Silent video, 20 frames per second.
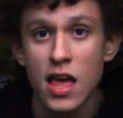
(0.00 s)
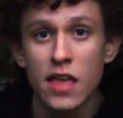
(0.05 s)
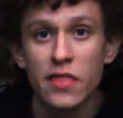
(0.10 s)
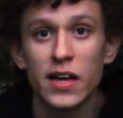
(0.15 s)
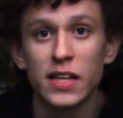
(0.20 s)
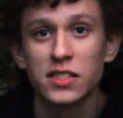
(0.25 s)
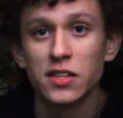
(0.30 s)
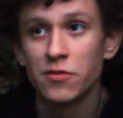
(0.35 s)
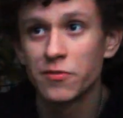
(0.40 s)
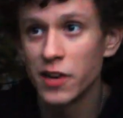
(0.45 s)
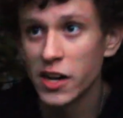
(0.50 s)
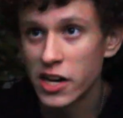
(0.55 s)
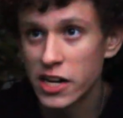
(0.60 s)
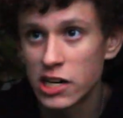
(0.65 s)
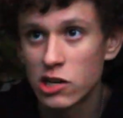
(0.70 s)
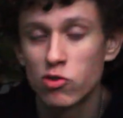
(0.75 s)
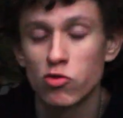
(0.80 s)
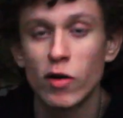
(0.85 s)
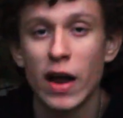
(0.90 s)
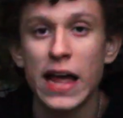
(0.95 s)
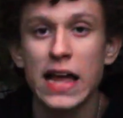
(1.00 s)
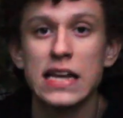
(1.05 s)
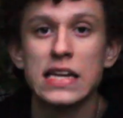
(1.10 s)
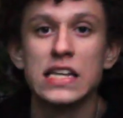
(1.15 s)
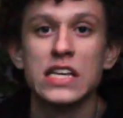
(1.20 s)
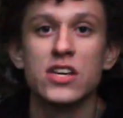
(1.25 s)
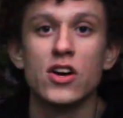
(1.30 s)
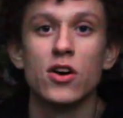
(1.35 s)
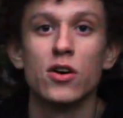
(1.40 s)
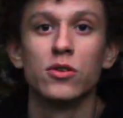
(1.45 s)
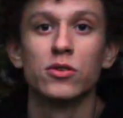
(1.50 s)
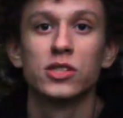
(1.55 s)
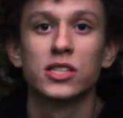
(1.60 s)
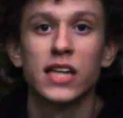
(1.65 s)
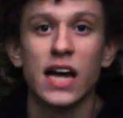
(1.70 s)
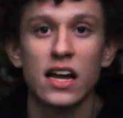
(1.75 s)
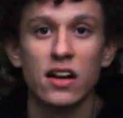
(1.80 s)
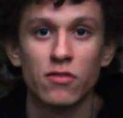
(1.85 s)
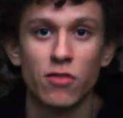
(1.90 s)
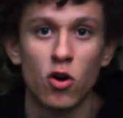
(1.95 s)
That's a very grandiose,
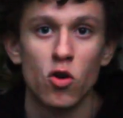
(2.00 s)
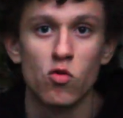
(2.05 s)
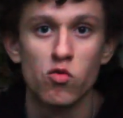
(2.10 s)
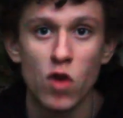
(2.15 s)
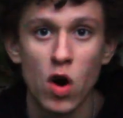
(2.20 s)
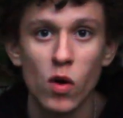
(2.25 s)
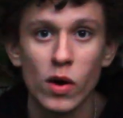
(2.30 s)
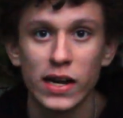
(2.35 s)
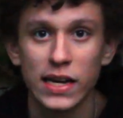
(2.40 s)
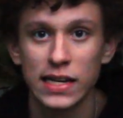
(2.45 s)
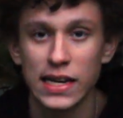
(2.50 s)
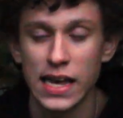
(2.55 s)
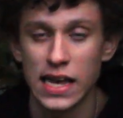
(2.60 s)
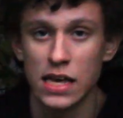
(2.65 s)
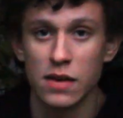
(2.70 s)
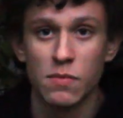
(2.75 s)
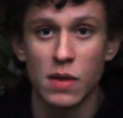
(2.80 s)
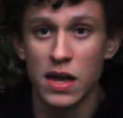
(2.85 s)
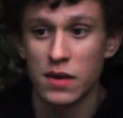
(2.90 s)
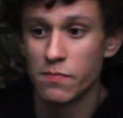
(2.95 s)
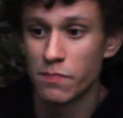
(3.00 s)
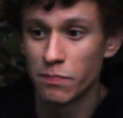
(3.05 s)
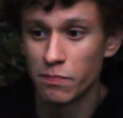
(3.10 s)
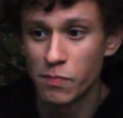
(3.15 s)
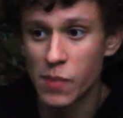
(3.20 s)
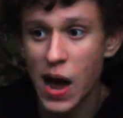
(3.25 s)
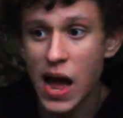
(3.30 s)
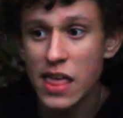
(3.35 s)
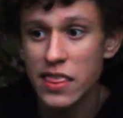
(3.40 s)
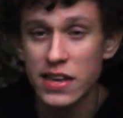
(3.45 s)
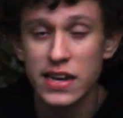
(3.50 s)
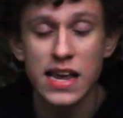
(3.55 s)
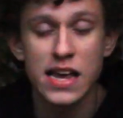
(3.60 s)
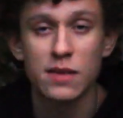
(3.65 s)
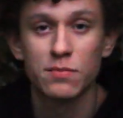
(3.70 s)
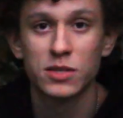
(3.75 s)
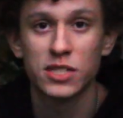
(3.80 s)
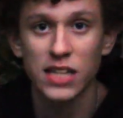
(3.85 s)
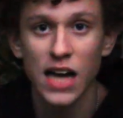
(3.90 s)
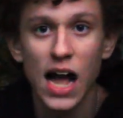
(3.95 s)
kind of heroic name, and by the
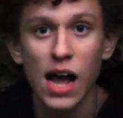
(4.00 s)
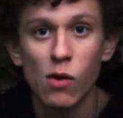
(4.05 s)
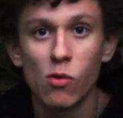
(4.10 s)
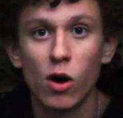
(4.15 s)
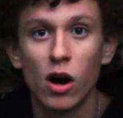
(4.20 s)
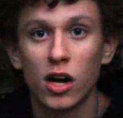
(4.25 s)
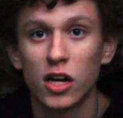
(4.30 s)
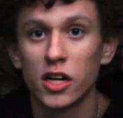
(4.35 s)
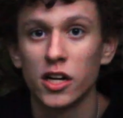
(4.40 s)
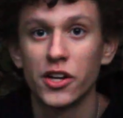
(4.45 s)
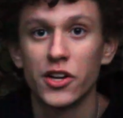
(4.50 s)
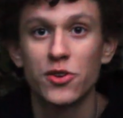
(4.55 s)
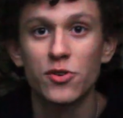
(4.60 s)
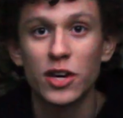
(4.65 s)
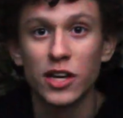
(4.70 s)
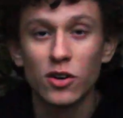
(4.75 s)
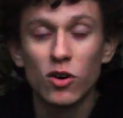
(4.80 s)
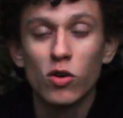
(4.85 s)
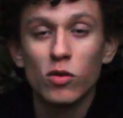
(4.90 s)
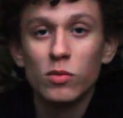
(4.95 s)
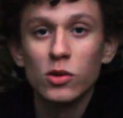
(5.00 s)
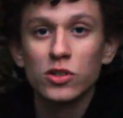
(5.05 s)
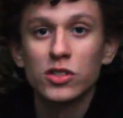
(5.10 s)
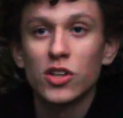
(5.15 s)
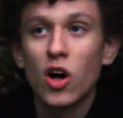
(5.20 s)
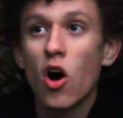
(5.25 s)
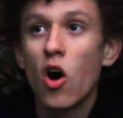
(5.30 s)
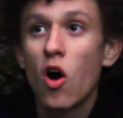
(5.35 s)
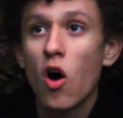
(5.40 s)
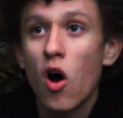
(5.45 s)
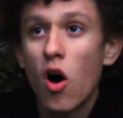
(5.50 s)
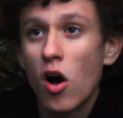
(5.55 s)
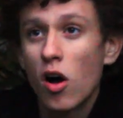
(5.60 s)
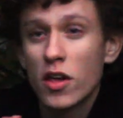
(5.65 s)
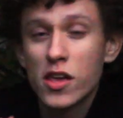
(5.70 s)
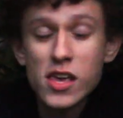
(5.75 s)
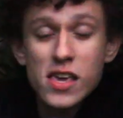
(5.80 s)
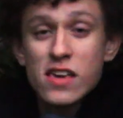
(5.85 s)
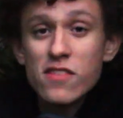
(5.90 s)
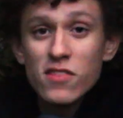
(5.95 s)
name Skywalker, you can almost,
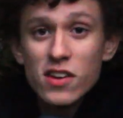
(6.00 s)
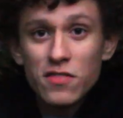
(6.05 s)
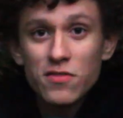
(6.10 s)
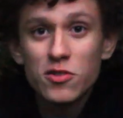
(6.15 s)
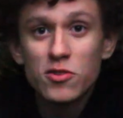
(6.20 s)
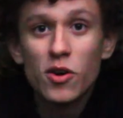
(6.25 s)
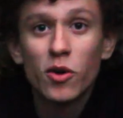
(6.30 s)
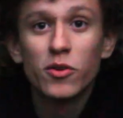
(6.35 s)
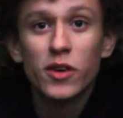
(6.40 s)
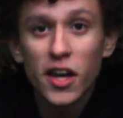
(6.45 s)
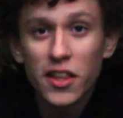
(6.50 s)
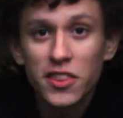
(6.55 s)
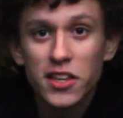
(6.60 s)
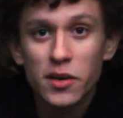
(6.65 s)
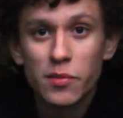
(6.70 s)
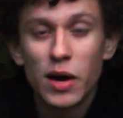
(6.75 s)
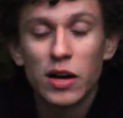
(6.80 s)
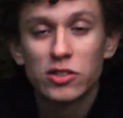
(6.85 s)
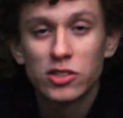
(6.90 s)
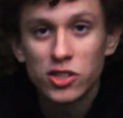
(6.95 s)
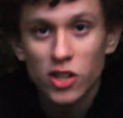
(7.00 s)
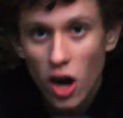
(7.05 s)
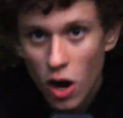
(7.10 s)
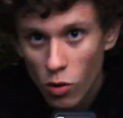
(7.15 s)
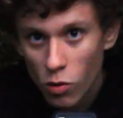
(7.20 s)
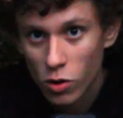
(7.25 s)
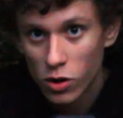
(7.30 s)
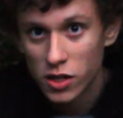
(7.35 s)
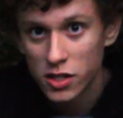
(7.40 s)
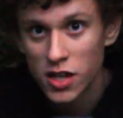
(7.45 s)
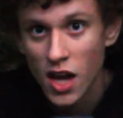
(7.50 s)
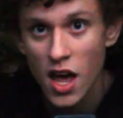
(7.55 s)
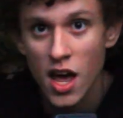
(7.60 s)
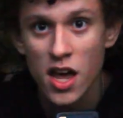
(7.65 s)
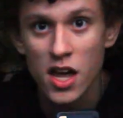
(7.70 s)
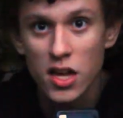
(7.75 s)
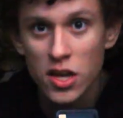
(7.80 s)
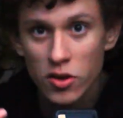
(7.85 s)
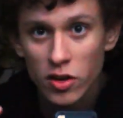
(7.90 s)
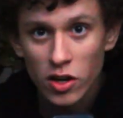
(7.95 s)
even if you know nothing about Star Wars,
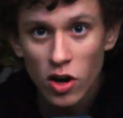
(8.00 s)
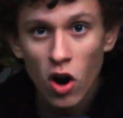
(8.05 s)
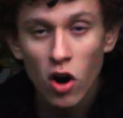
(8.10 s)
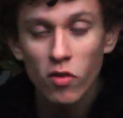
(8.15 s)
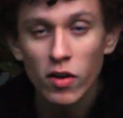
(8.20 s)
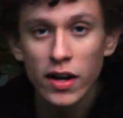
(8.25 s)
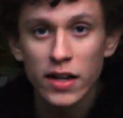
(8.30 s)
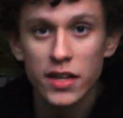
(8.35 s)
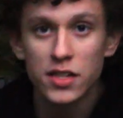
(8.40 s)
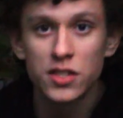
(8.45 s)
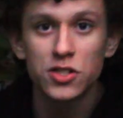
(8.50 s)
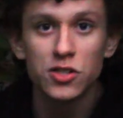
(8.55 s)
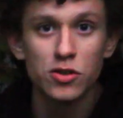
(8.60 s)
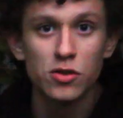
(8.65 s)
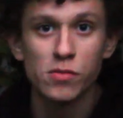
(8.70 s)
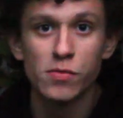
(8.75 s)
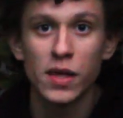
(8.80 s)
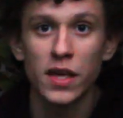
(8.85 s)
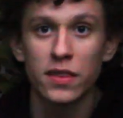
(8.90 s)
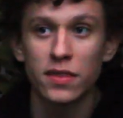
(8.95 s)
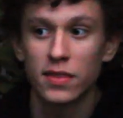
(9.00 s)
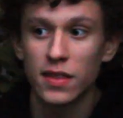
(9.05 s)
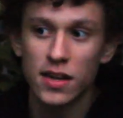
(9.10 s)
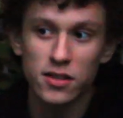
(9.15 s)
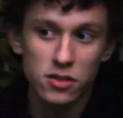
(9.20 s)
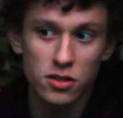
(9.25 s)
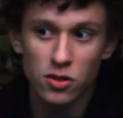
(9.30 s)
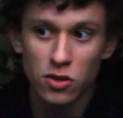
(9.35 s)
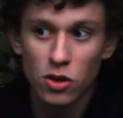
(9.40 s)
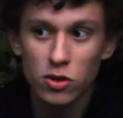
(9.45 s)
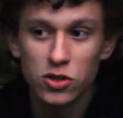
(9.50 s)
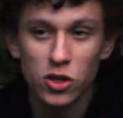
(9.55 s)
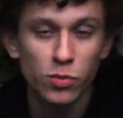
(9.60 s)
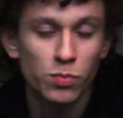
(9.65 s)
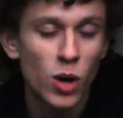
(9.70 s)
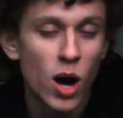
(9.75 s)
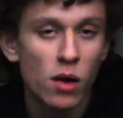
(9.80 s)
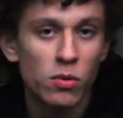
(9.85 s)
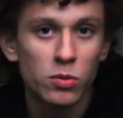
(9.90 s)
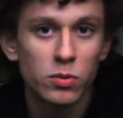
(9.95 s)
you can already assume that those are
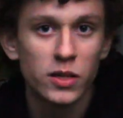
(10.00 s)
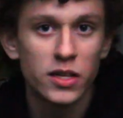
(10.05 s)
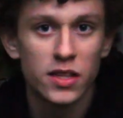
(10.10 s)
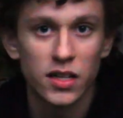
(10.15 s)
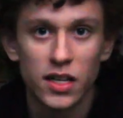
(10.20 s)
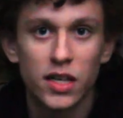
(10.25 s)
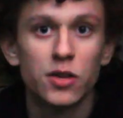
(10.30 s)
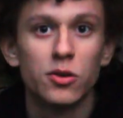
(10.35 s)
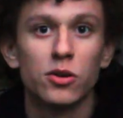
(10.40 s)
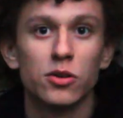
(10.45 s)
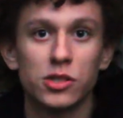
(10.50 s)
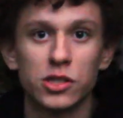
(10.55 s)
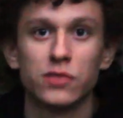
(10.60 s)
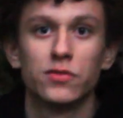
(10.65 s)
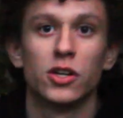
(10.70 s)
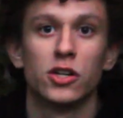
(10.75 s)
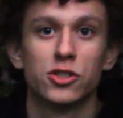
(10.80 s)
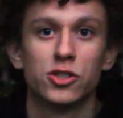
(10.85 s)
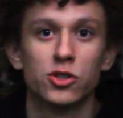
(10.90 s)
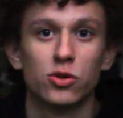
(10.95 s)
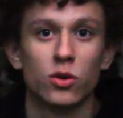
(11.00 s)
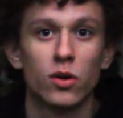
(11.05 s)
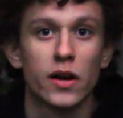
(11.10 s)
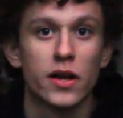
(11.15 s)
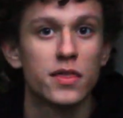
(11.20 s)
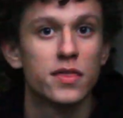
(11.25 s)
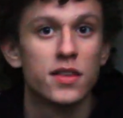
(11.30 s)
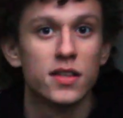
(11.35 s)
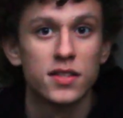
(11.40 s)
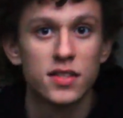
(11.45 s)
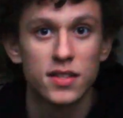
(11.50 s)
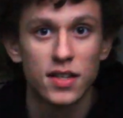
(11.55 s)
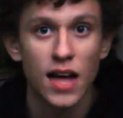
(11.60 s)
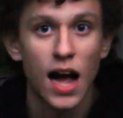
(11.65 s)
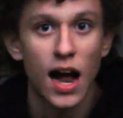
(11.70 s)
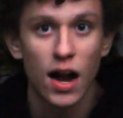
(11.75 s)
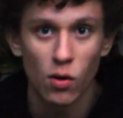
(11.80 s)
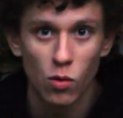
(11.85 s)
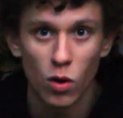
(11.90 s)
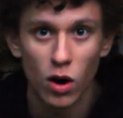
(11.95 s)
probably the heroes of our story, the
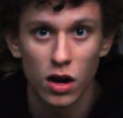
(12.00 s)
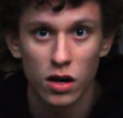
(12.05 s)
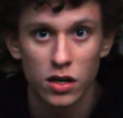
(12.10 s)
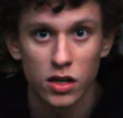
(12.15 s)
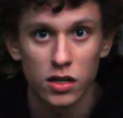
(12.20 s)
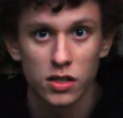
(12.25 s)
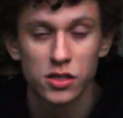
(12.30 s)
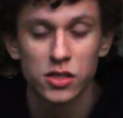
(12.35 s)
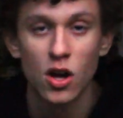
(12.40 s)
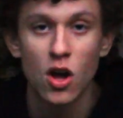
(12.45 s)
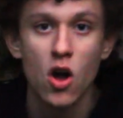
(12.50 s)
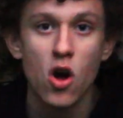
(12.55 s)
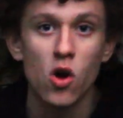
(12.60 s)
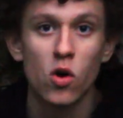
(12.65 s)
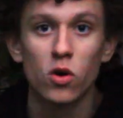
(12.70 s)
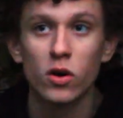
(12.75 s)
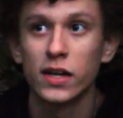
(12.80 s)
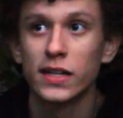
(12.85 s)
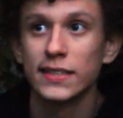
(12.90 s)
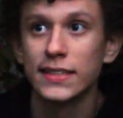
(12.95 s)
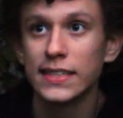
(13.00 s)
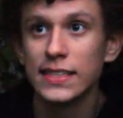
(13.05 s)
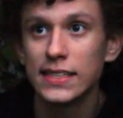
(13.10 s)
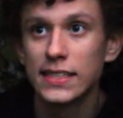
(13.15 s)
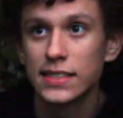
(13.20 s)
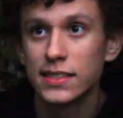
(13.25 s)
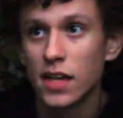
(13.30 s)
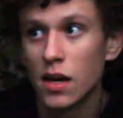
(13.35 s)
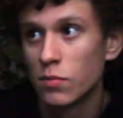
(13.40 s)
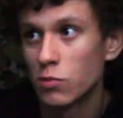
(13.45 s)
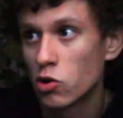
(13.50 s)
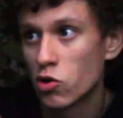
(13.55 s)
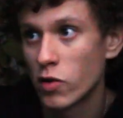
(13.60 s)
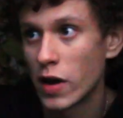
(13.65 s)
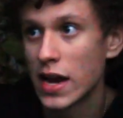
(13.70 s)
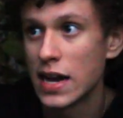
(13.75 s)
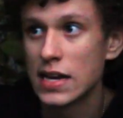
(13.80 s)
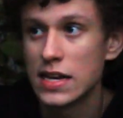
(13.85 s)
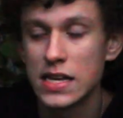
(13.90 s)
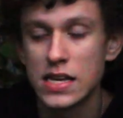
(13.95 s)
Skywalkers, or at least some
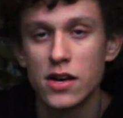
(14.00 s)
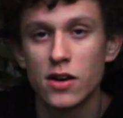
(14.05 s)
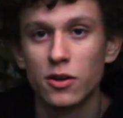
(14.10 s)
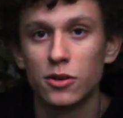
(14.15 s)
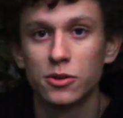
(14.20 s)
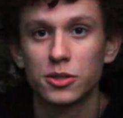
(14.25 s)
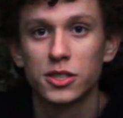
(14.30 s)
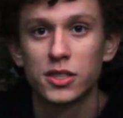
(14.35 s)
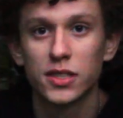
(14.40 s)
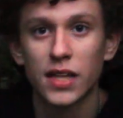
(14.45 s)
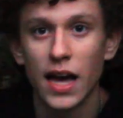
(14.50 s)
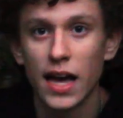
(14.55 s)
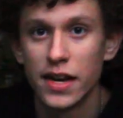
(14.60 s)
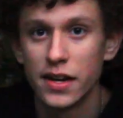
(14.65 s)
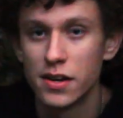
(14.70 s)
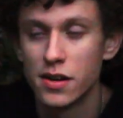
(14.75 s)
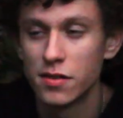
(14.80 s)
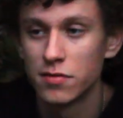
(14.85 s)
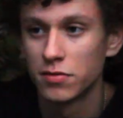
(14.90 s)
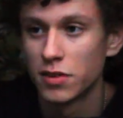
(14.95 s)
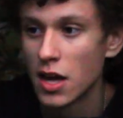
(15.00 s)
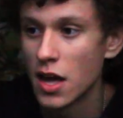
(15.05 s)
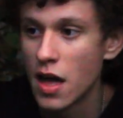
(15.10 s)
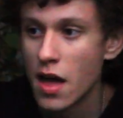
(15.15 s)
grandiose kind of,